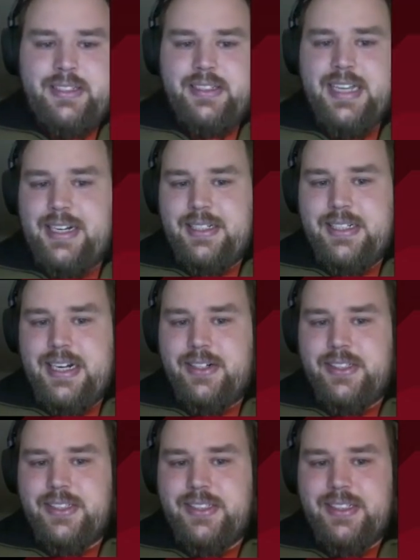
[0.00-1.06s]
Then
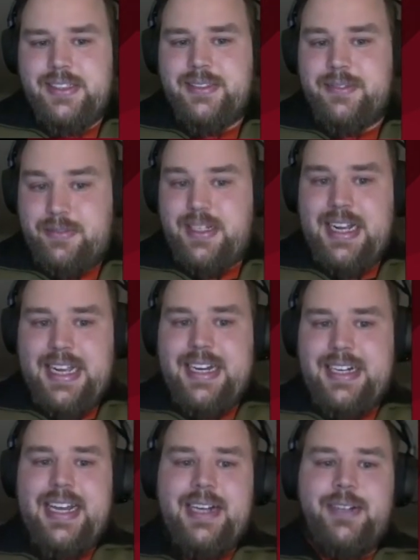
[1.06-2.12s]
there's,
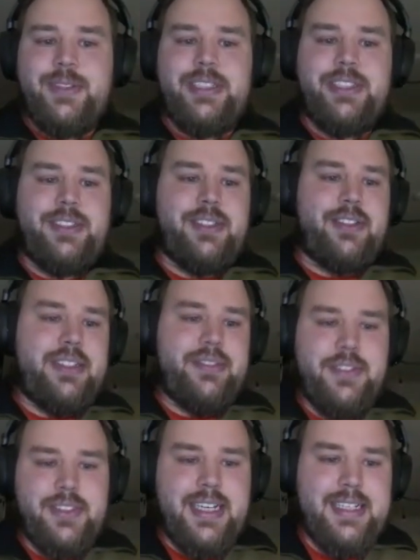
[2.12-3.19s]
again, language. So if you
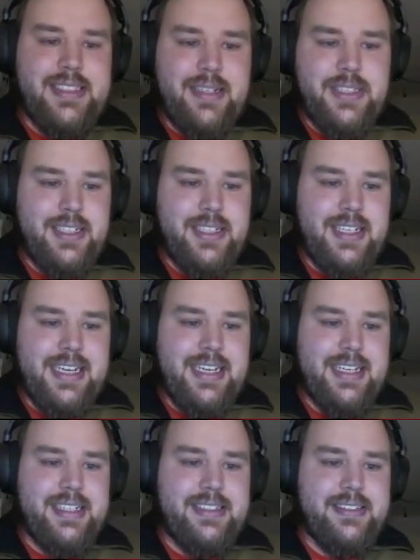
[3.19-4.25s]
say something like,
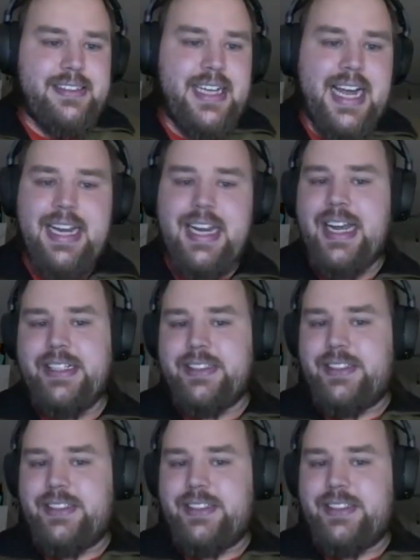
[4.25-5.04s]
I like it,